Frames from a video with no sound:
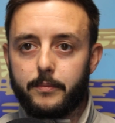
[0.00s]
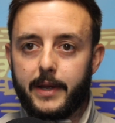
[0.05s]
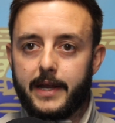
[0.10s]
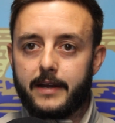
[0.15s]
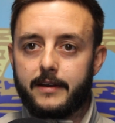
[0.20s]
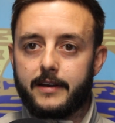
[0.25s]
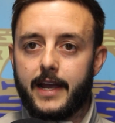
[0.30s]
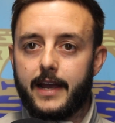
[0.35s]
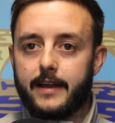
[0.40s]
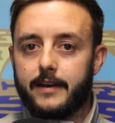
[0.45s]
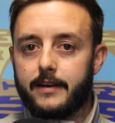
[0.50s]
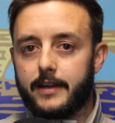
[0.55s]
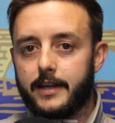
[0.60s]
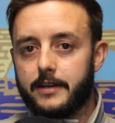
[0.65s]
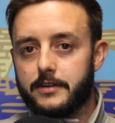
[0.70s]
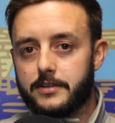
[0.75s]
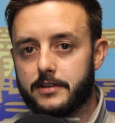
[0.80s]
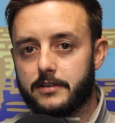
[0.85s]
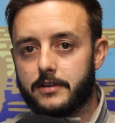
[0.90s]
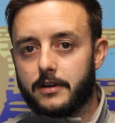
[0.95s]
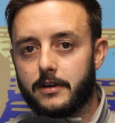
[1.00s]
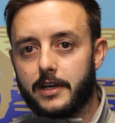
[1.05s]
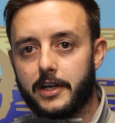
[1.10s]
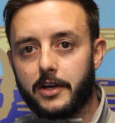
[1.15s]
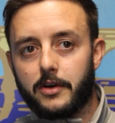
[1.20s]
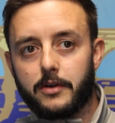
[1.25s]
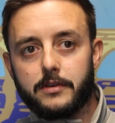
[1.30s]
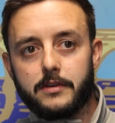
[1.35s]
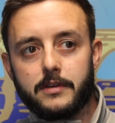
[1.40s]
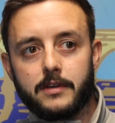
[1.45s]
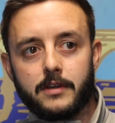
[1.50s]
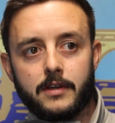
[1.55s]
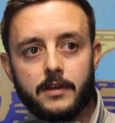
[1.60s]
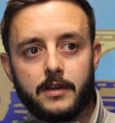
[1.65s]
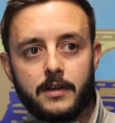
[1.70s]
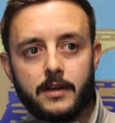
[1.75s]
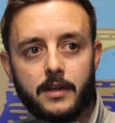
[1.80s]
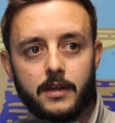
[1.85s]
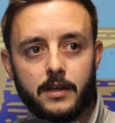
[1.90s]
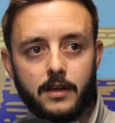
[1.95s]
Baker getting injured early on.
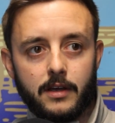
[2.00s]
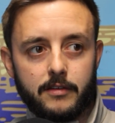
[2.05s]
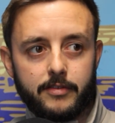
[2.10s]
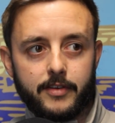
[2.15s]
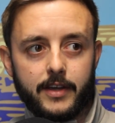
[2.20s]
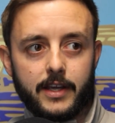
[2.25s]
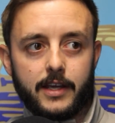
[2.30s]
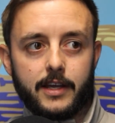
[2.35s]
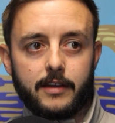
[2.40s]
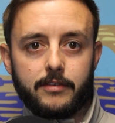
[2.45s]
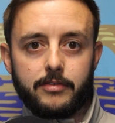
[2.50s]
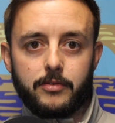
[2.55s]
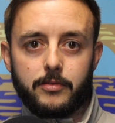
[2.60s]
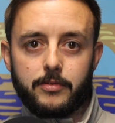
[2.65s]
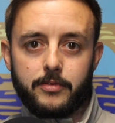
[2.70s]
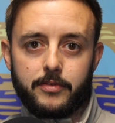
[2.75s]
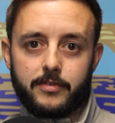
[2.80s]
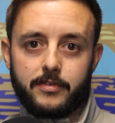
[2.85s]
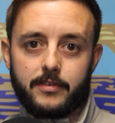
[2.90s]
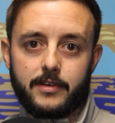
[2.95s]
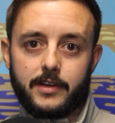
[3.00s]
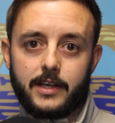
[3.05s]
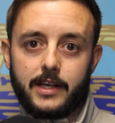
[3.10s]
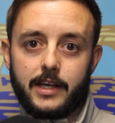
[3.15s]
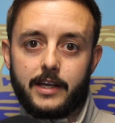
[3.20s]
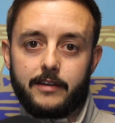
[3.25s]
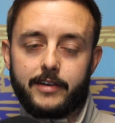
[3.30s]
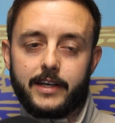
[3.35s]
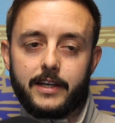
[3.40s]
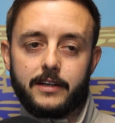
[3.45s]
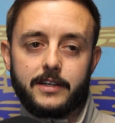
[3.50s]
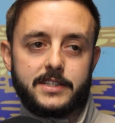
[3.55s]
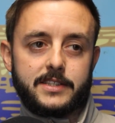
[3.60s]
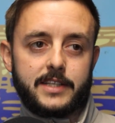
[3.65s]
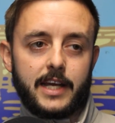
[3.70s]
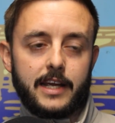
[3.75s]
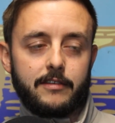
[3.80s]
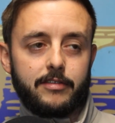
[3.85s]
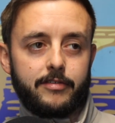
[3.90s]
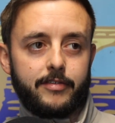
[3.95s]
I think if he had
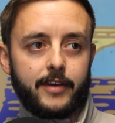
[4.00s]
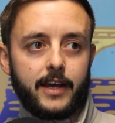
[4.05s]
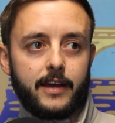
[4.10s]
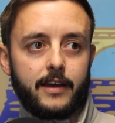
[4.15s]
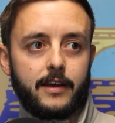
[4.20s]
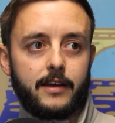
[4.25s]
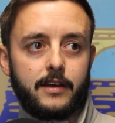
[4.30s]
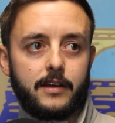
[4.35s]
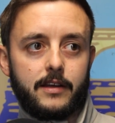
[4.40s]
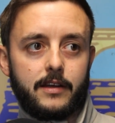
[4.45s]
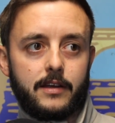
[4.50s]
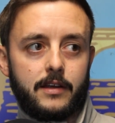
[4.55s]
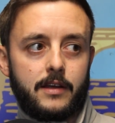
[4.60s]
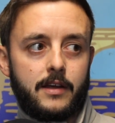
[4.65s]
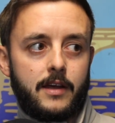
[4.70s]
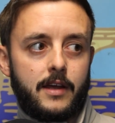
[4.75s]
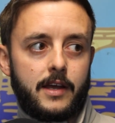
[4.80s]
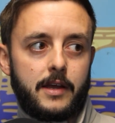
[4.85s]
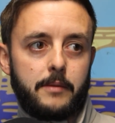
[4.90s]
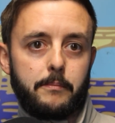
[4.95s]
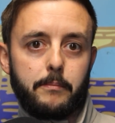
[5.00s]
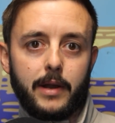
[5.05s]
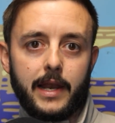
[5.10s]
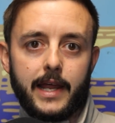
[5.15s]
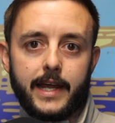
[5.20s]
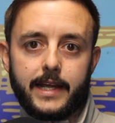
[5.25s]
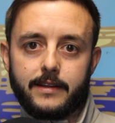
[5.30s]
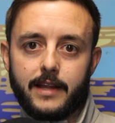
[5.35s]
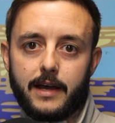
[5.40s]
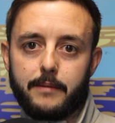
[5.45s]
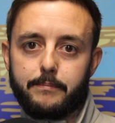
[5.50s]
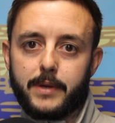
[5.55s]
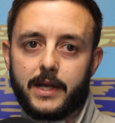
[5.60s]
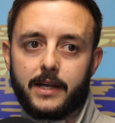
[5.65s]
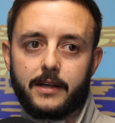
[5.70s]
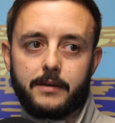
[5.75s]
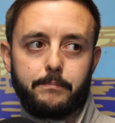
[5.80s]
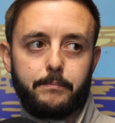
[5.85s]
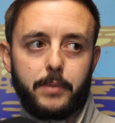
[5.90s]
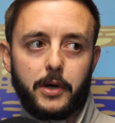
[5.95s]
stayed fit and played that
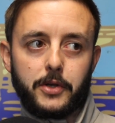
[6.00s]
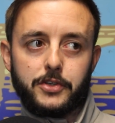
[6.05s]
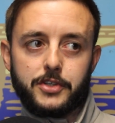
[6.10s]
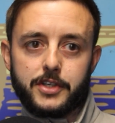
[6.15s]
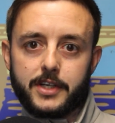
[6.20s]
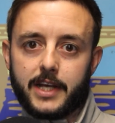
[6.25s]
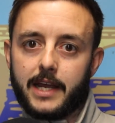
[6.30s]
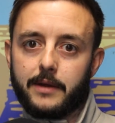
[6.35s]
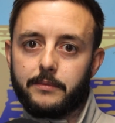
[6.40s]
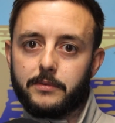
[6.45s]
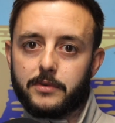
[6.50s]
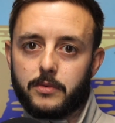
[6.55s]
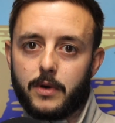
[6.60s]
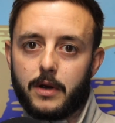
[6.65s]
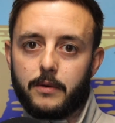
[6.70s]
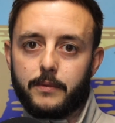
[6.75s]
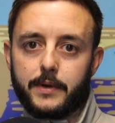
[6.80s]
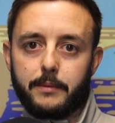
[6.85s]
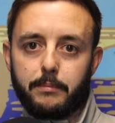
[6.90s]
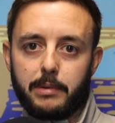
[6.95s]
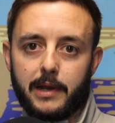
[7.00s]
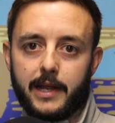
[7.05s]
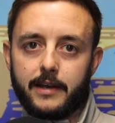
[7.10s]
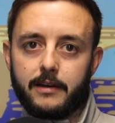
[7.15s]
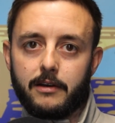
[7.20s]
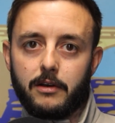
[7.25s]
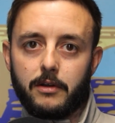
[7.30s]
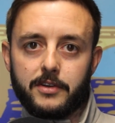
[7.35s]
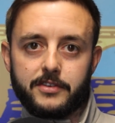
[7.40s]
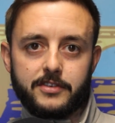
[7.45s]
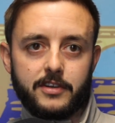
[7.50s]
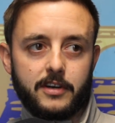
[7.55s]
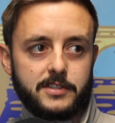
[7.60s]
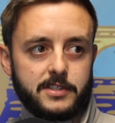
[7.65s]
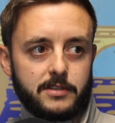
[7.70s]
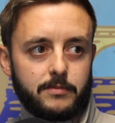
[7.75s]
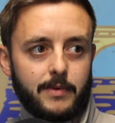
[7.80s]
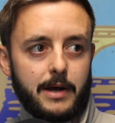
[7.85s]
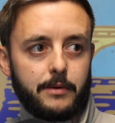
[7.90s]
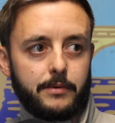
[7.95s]
big bunch of games where we were playing a lot of
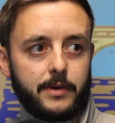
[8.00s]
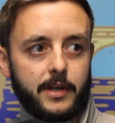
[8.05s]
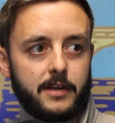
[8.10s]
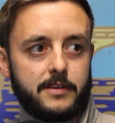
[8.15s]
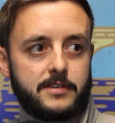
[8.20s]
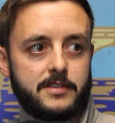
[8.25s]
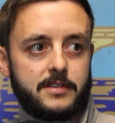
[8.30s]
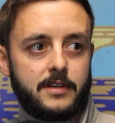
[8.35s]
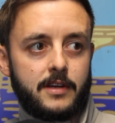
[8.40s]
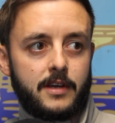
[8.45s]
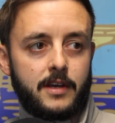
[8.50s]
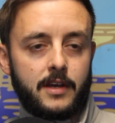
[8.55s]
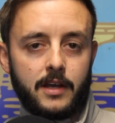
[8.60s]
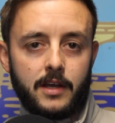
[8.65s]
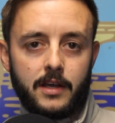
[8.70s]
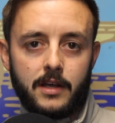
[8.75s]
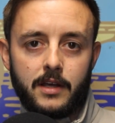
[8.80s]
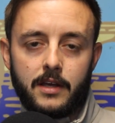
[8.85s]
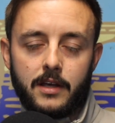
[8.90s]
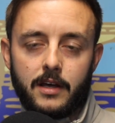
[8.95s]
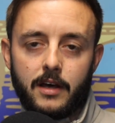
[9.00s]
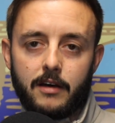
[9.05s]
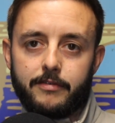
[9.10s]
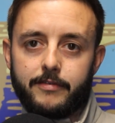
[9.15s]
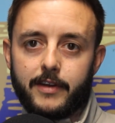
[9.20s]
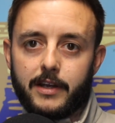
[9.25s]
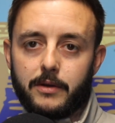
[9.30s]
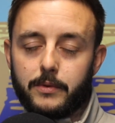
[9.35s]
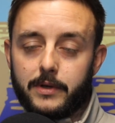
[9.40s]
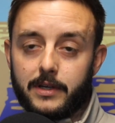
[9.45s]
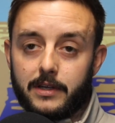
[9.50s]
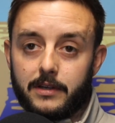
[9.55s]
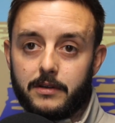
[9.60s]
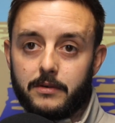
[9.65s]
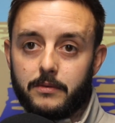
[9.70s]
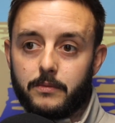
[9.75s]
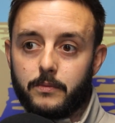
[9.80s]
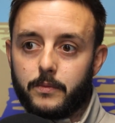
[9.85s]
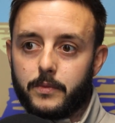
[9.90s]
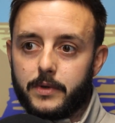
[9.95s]
sides around us, I think
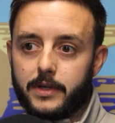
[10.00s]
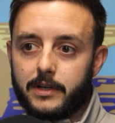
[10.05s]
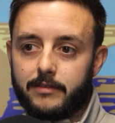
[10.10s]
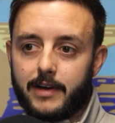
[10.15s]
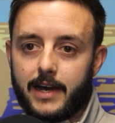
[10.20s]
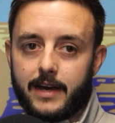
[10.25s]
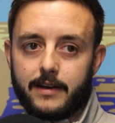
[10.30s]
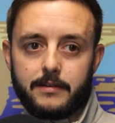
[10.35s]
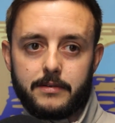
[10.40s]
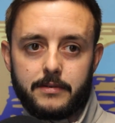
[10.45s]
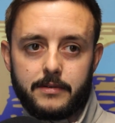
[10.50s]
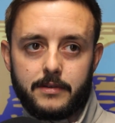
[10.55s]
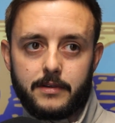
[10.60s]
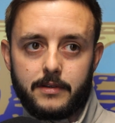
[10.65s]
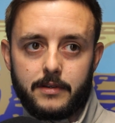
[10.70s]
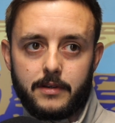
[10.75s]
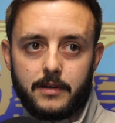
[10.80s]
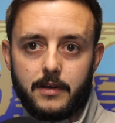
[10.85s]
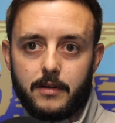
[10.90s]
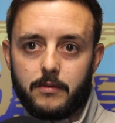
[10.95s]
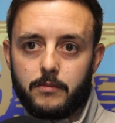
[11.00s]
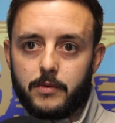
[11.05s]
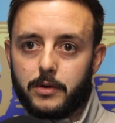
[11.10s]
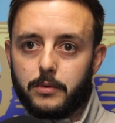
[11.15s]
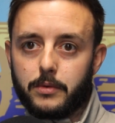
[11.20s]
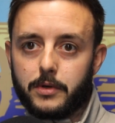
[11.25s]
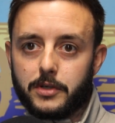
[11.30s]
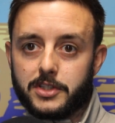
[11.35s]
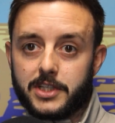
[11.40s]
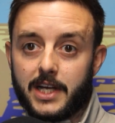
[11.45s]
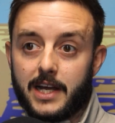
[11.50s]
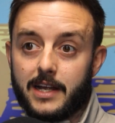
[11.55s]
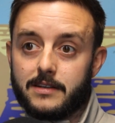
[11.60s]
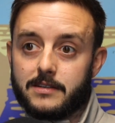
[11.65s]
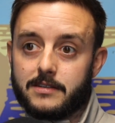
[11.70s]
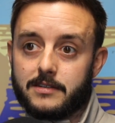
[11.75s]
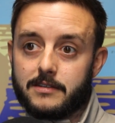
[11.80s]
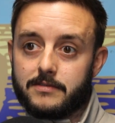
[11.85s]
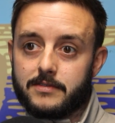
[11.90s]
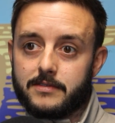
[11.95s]
we'd have had a real good
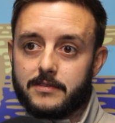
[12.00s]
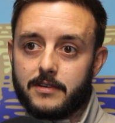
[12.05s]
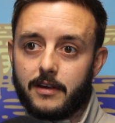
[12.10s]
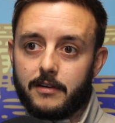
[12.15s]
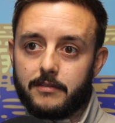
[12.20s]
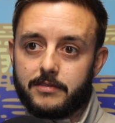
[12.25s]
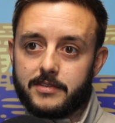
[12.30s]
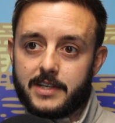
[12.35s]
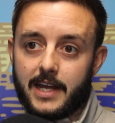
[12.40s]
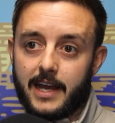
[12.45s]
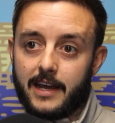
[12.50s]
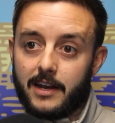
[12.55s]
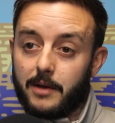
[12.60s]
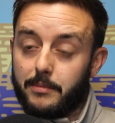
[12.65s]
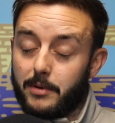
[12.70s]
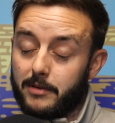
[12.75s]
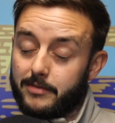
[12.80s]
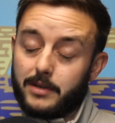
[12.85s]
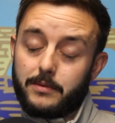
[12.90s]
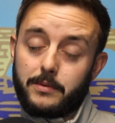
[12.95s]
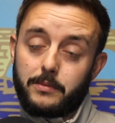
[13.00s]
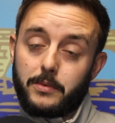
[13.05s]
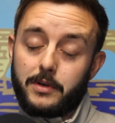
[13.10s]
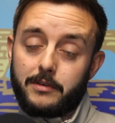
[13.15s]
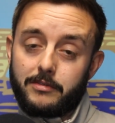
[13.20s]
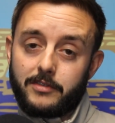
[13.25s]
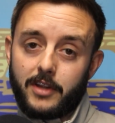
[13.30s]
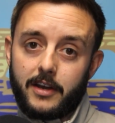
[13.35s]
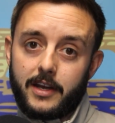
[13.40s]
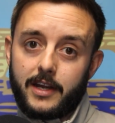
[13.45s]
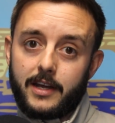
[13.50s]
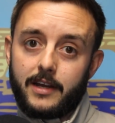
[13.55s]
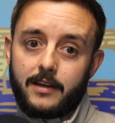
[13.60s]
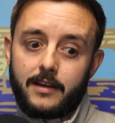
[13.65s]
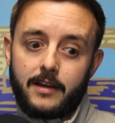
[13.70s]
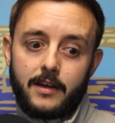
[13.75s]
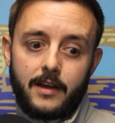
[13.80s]
chance of staying up. I think we would have done it.